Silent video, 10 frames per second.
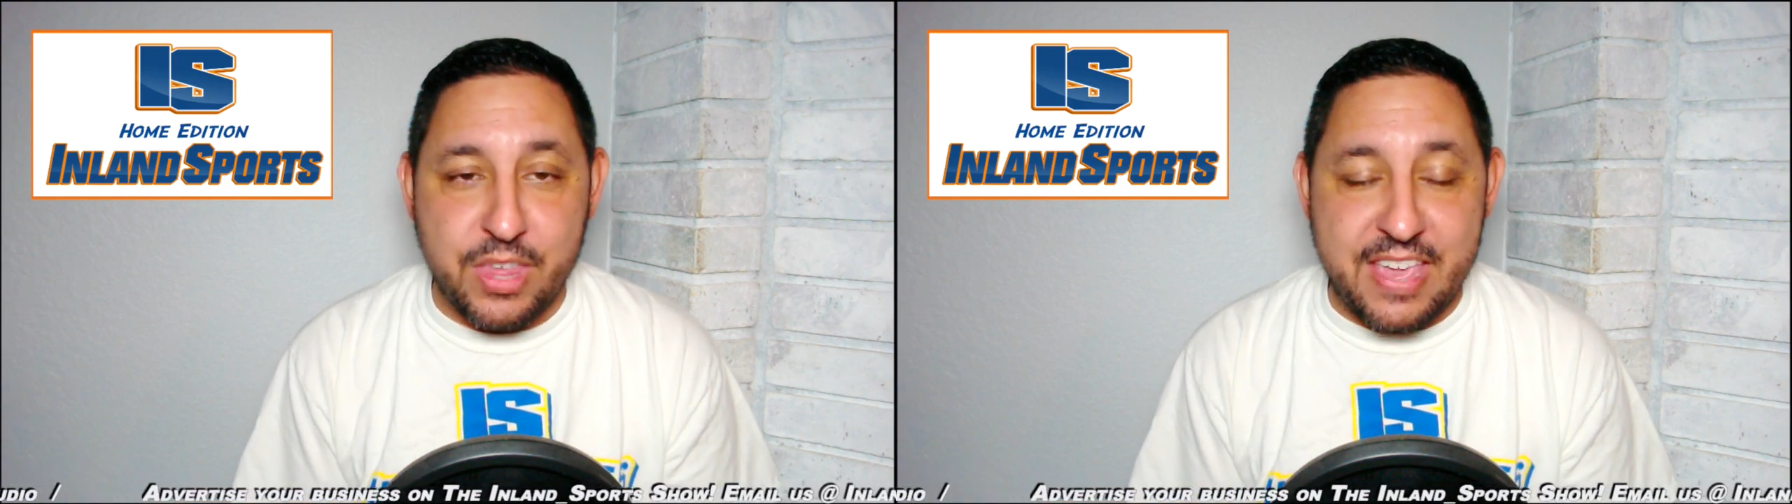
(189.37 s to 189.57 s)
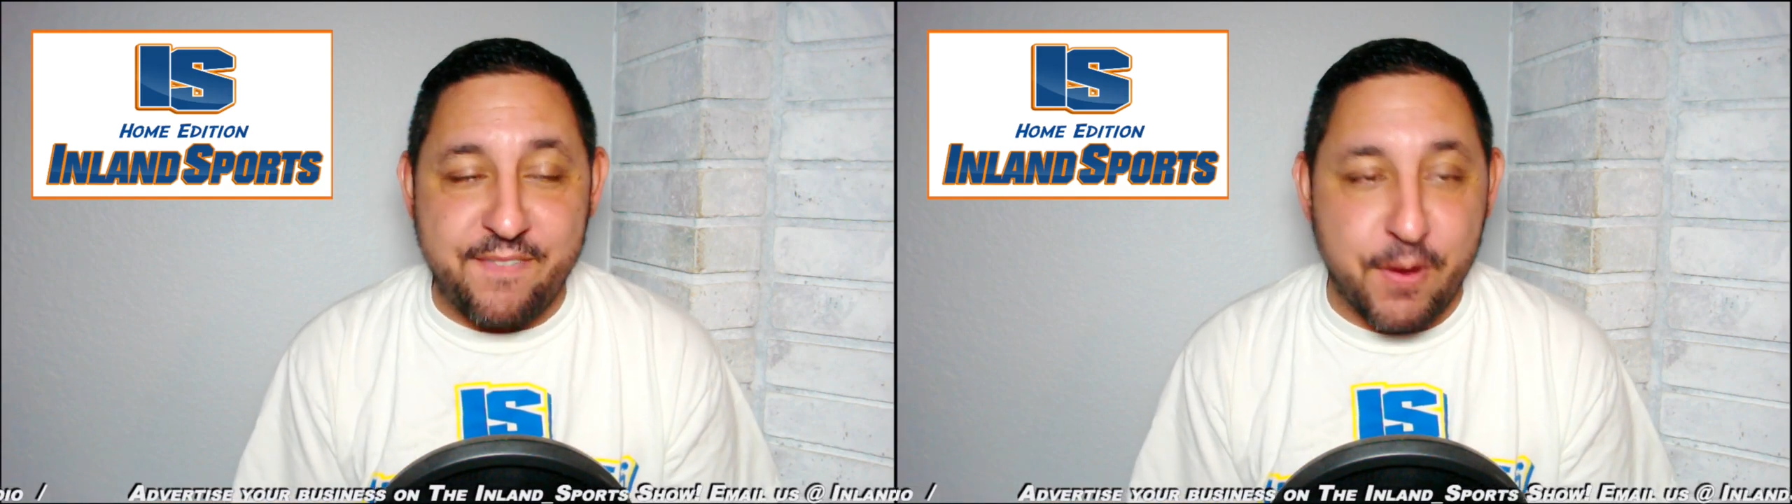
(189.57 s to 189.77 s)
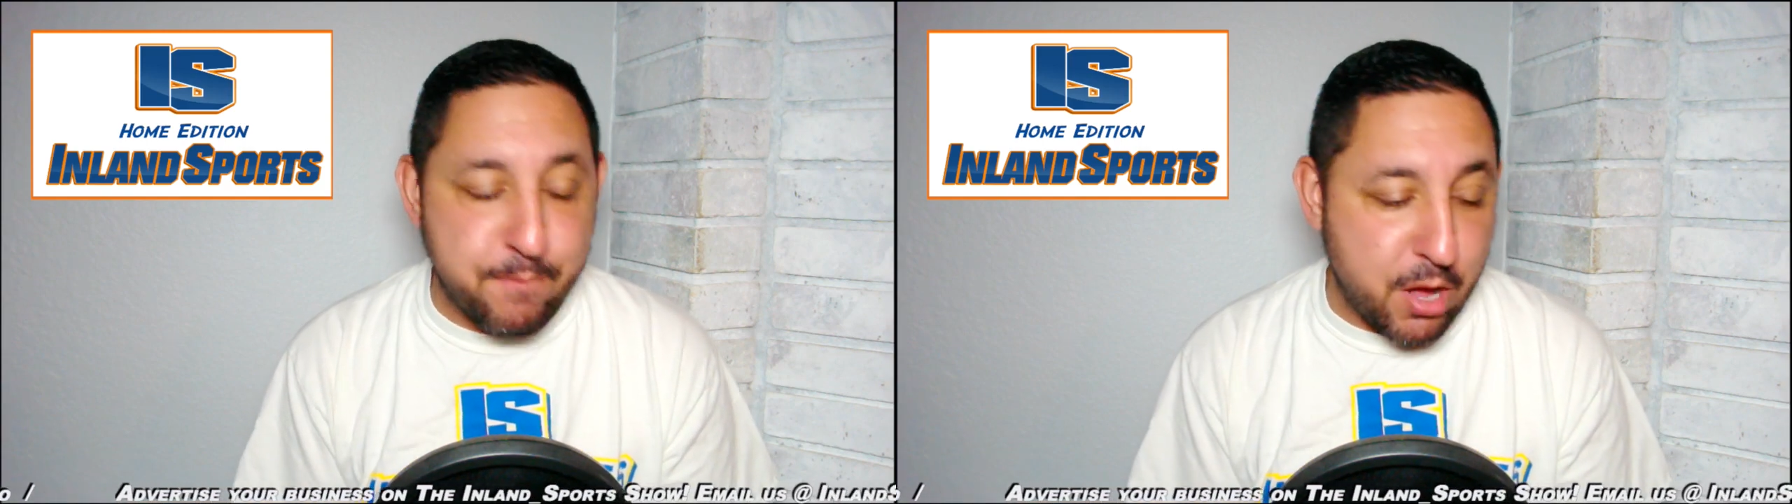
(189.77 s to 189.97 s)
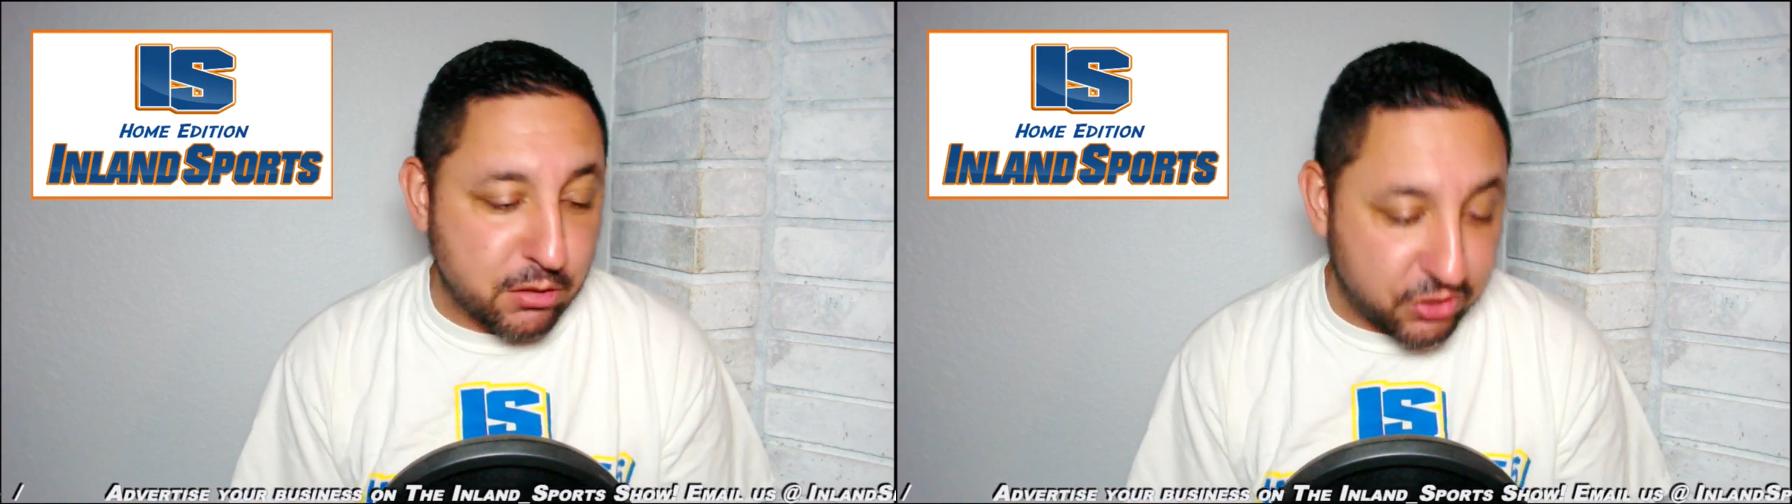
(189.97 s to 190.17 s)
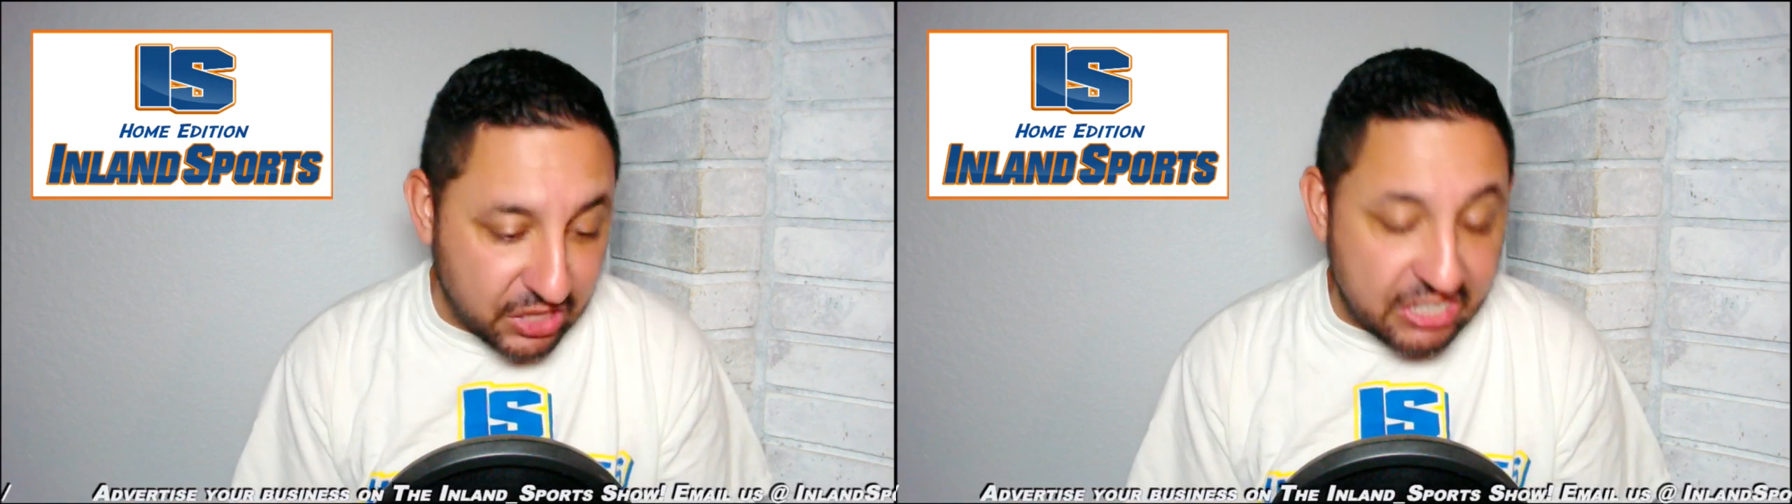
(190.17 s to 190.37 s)
the
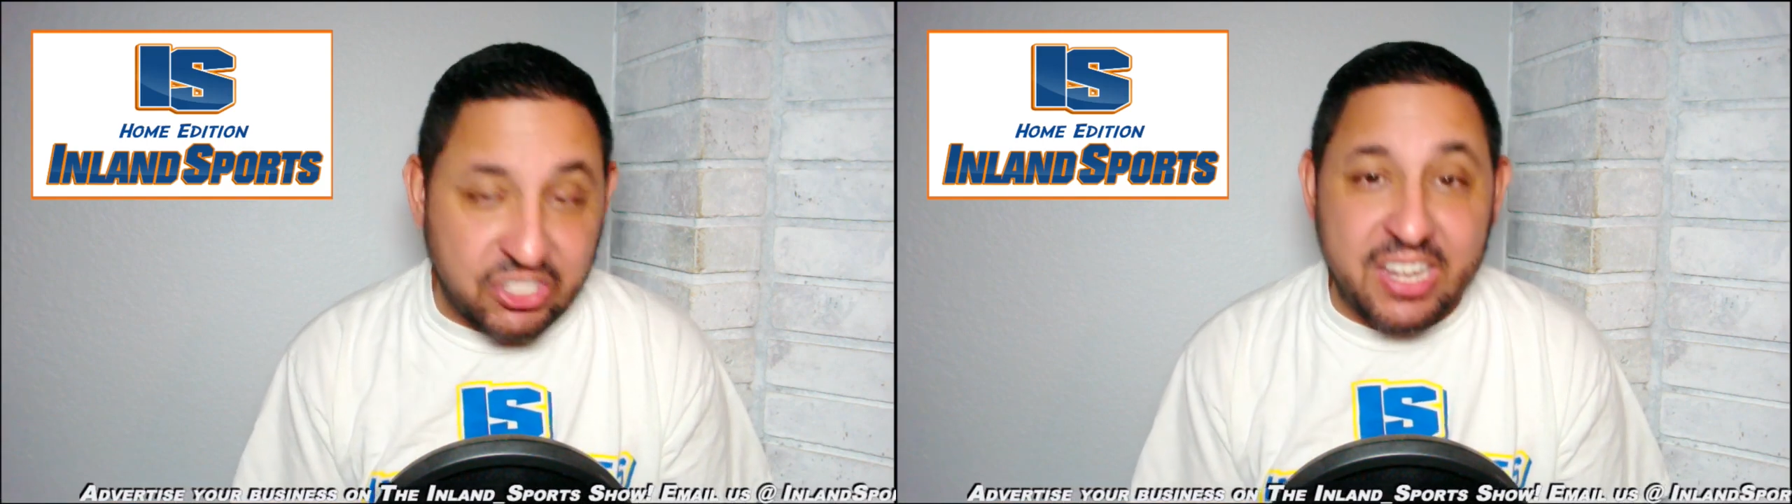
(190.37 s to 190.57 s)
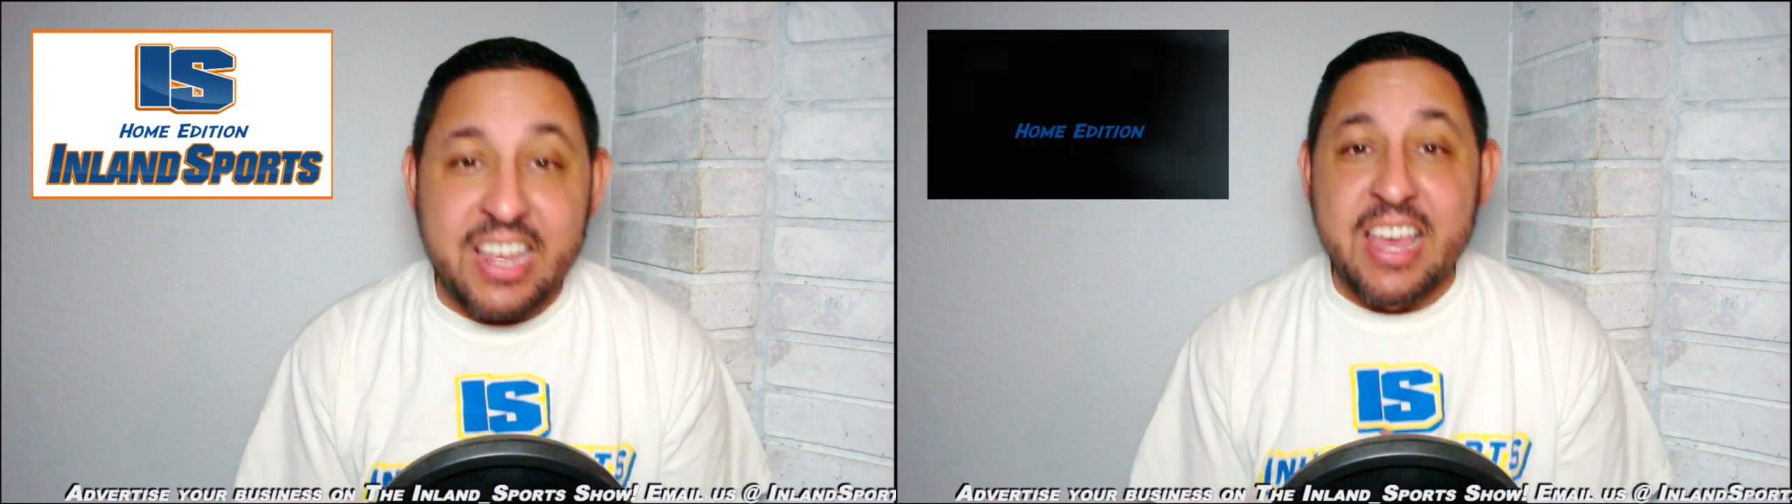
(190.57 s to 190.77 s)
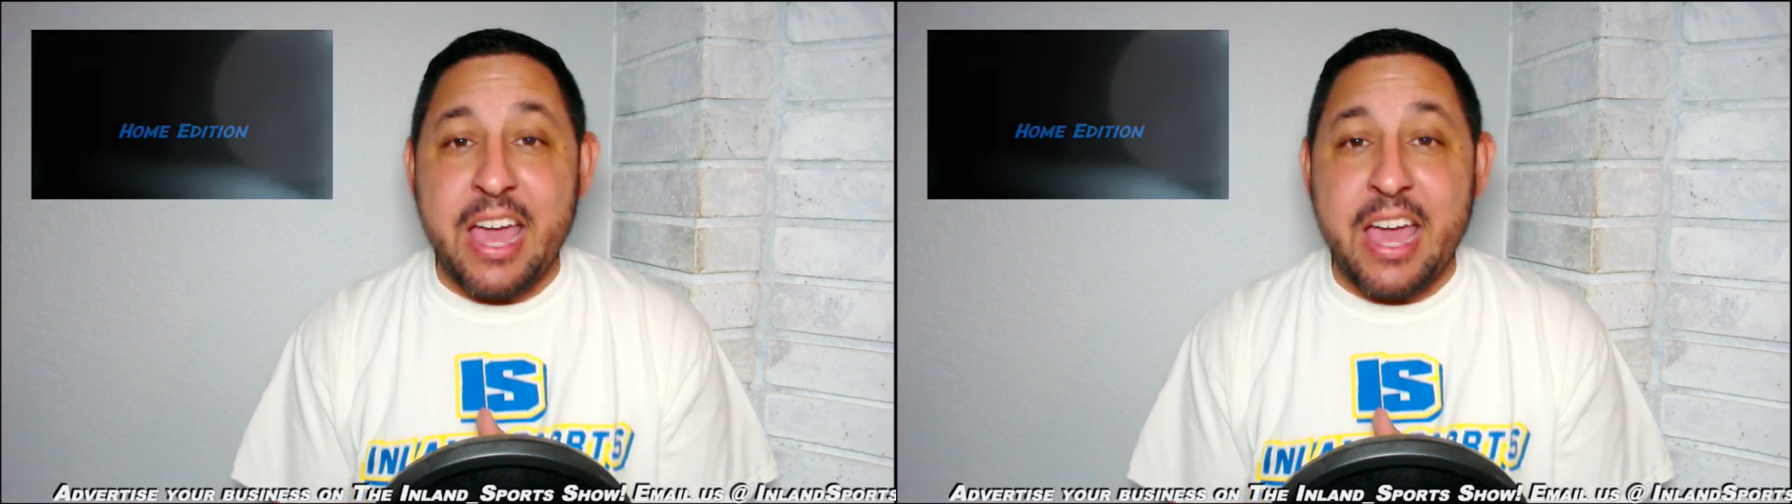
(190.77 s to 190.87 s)
football season.